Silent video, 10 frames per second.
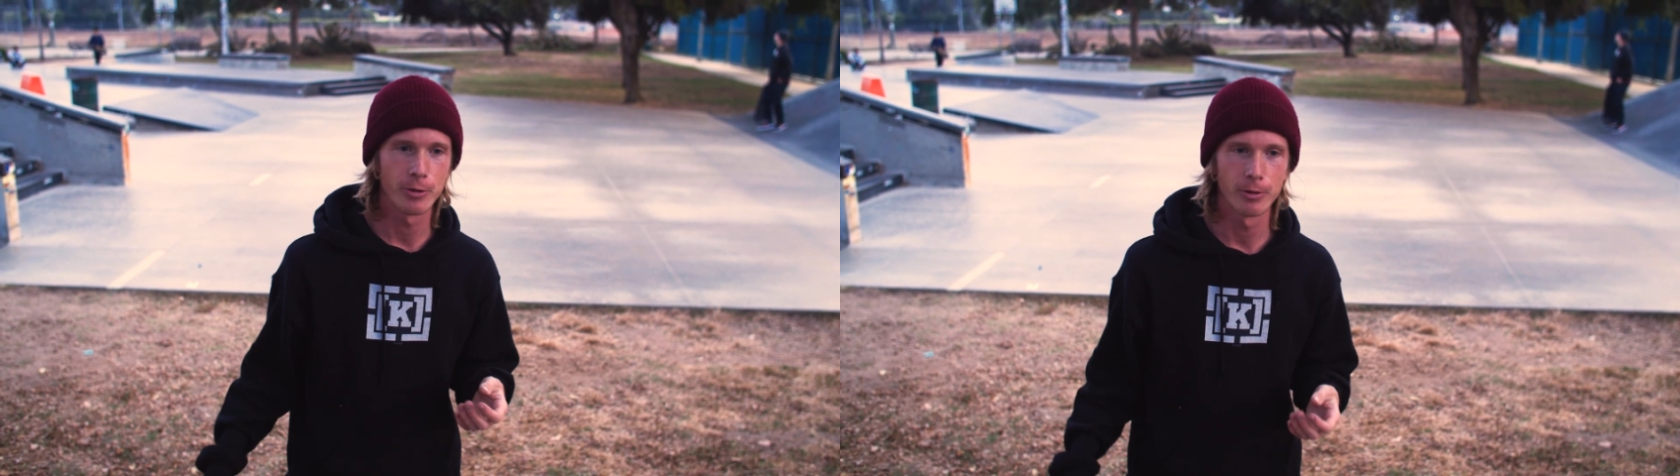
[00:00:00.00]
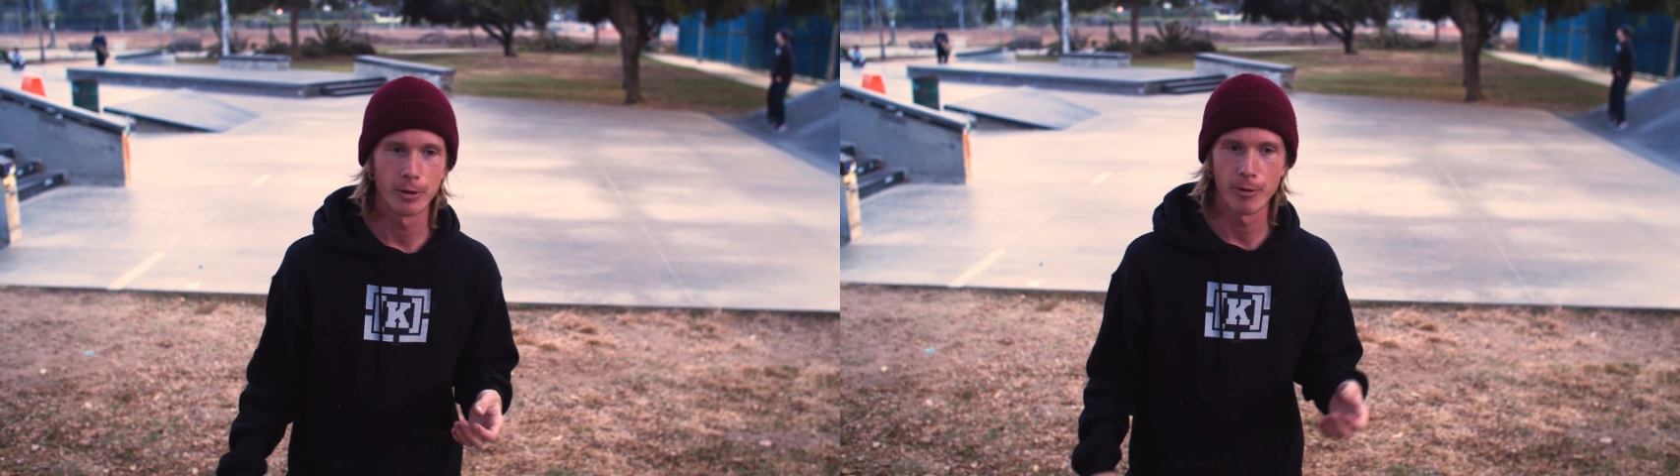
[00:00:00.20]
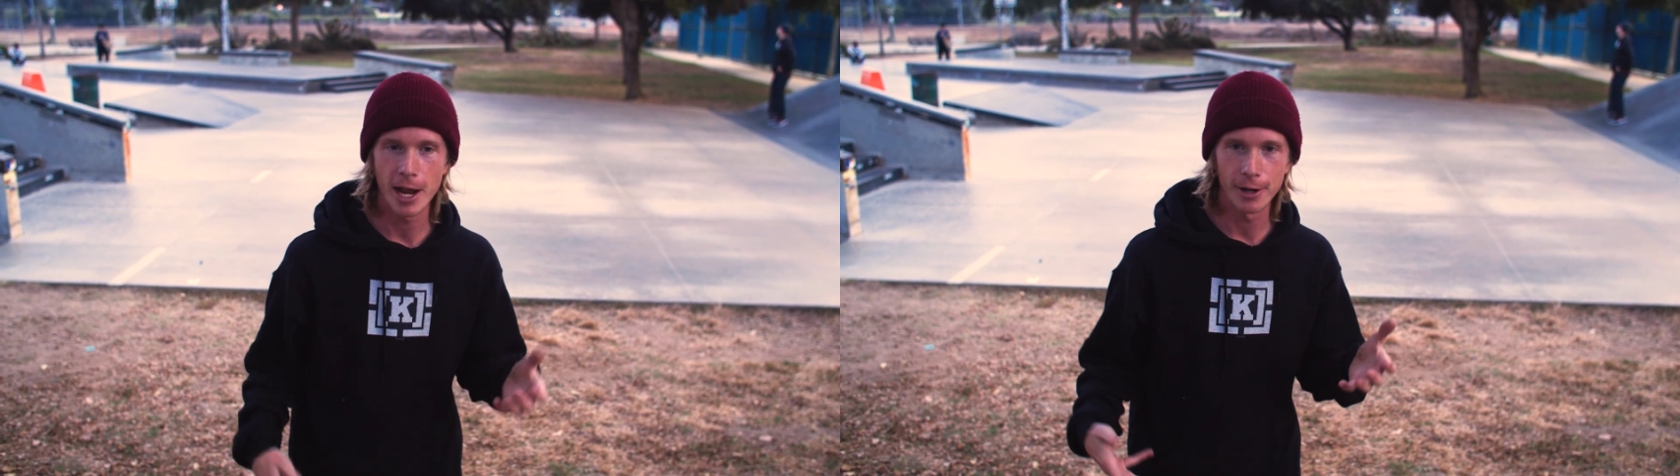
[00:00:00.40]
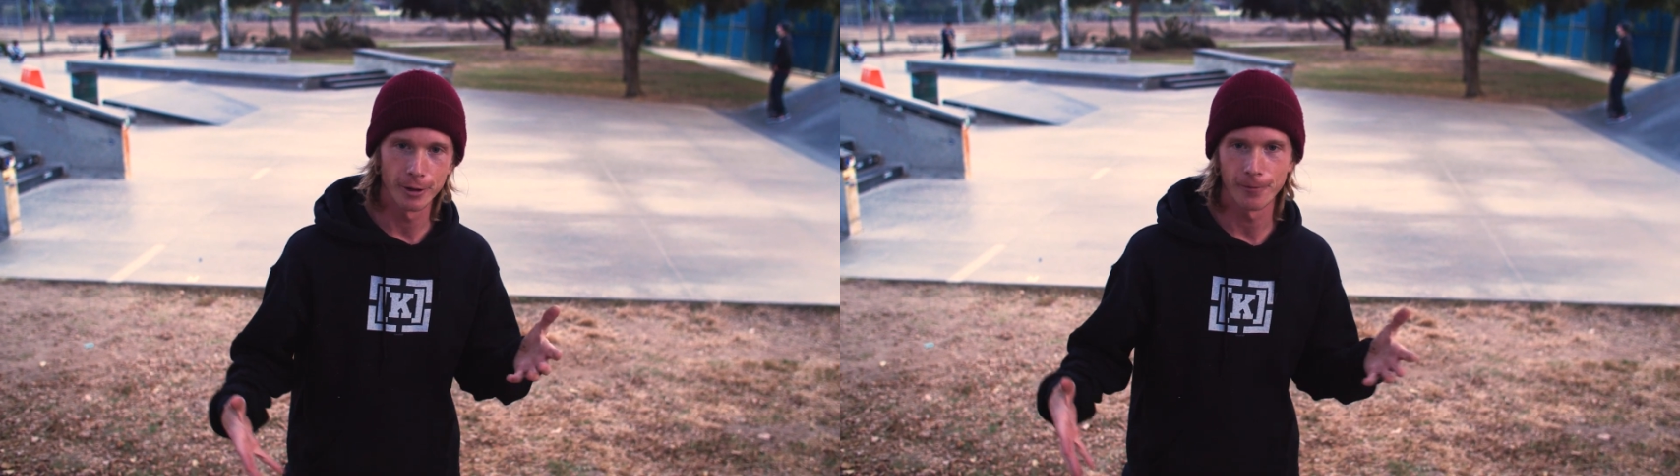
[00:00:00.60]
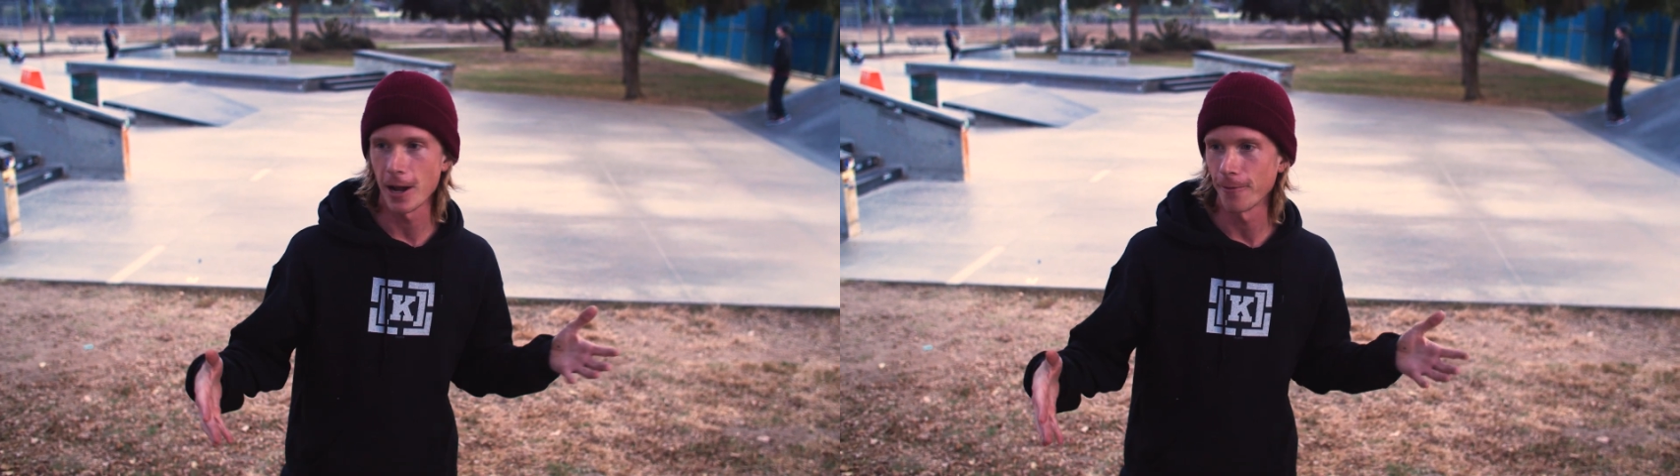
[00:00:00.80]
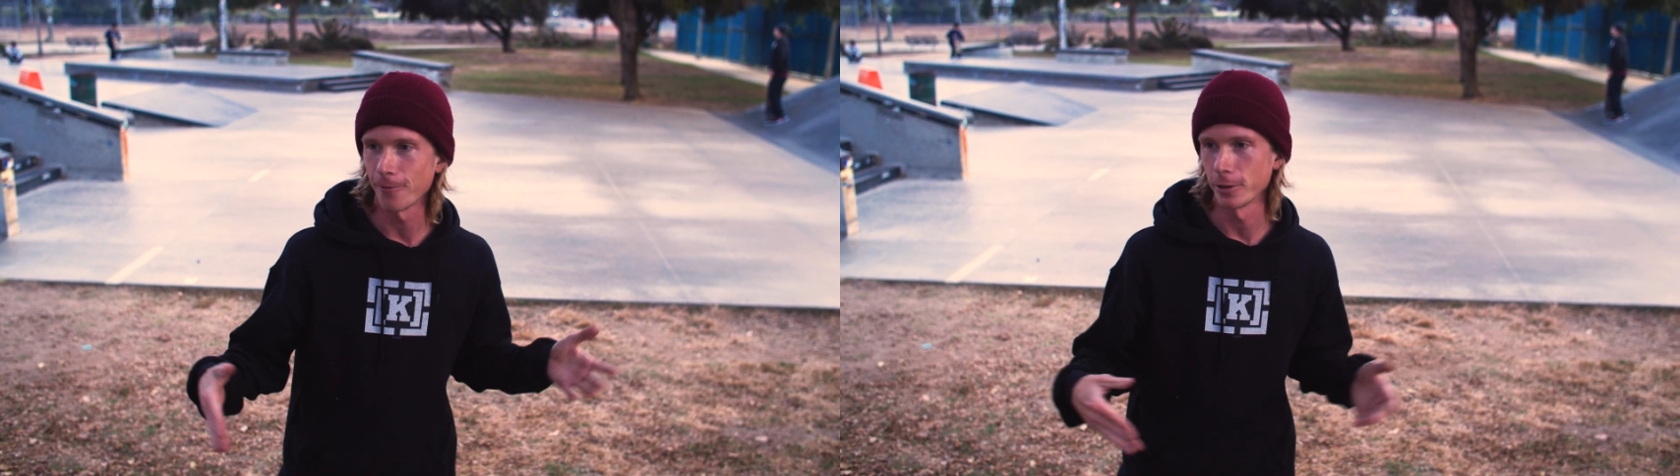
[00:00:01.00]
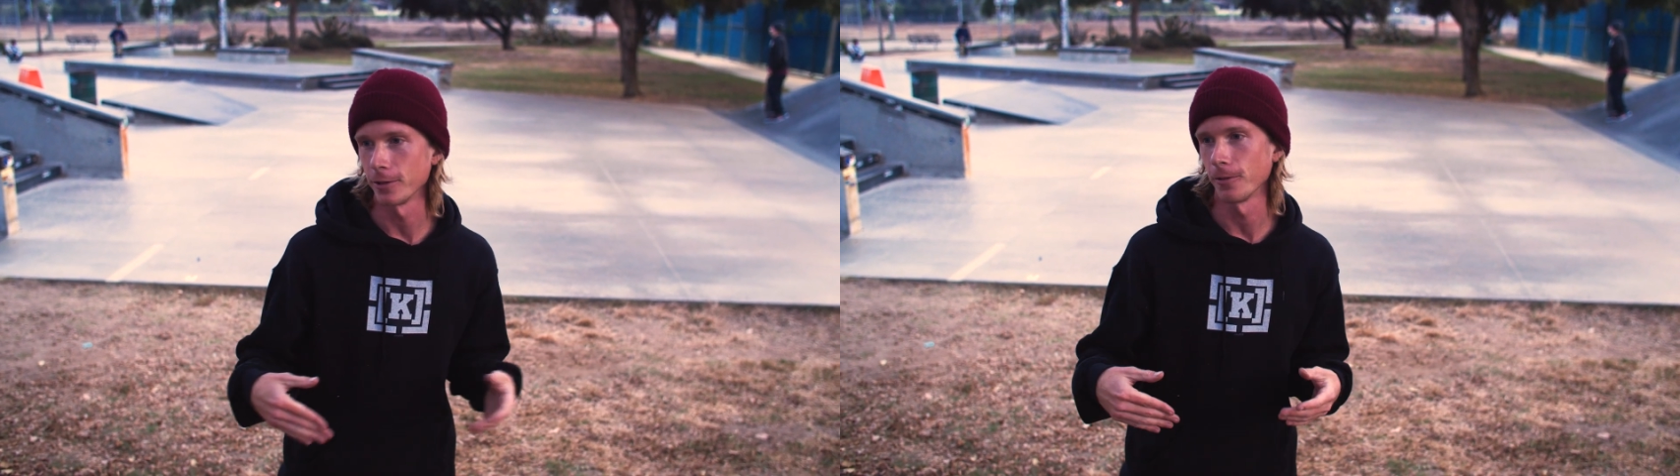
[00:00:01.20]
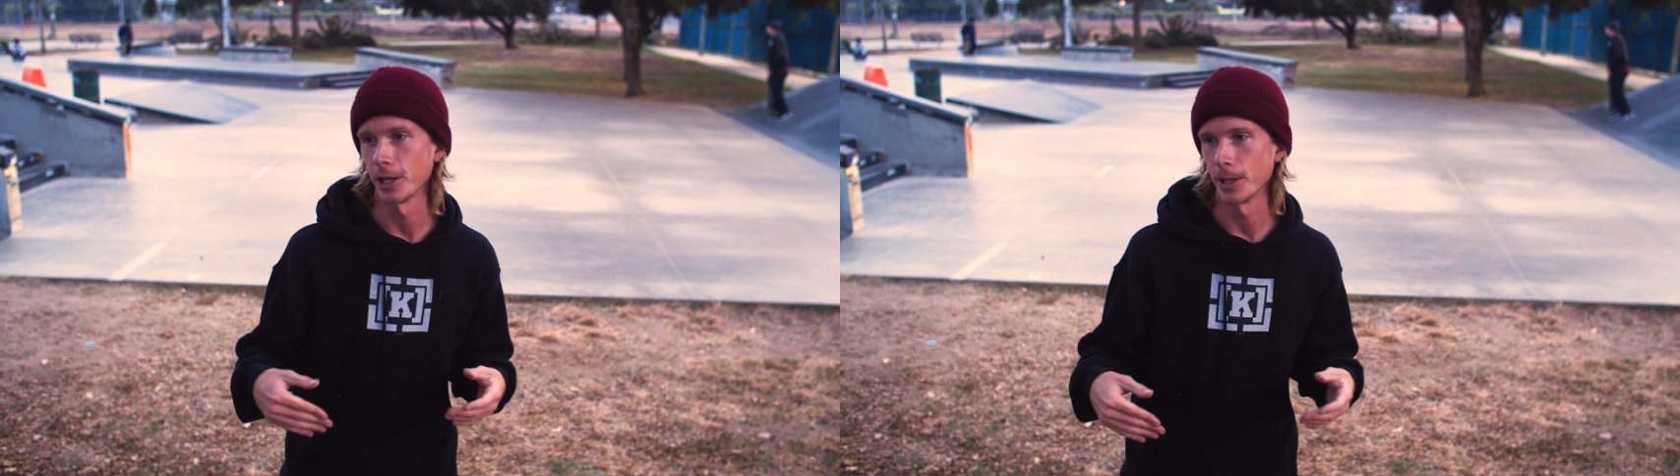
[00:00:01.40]
do a regular 540
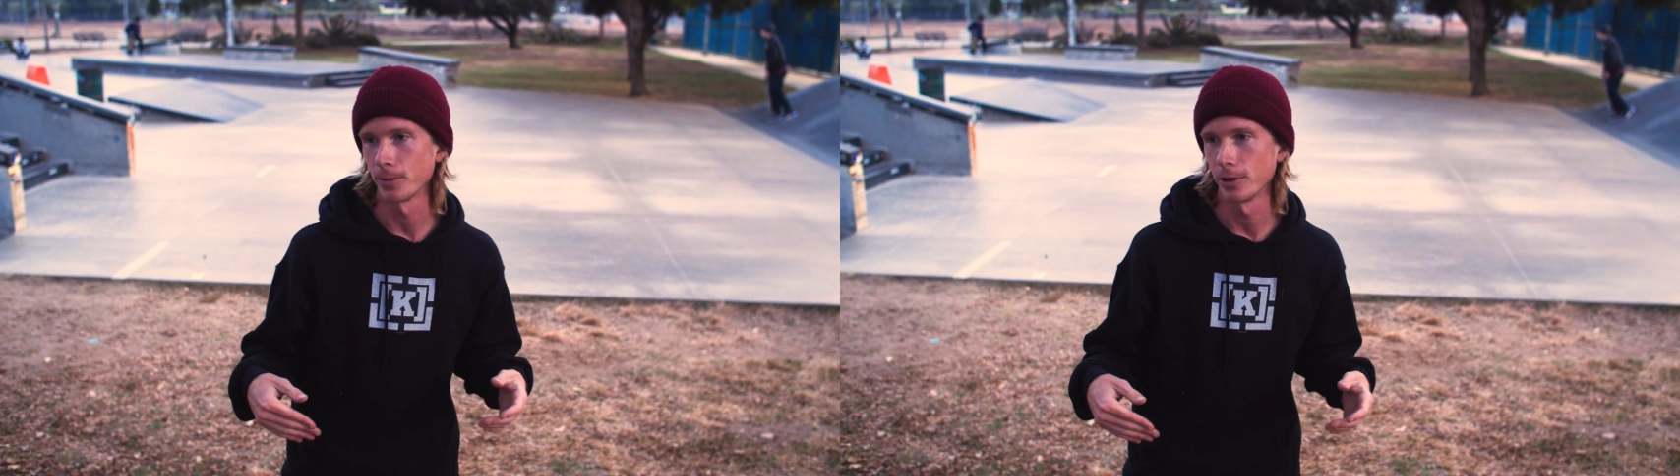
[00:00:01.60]
flip.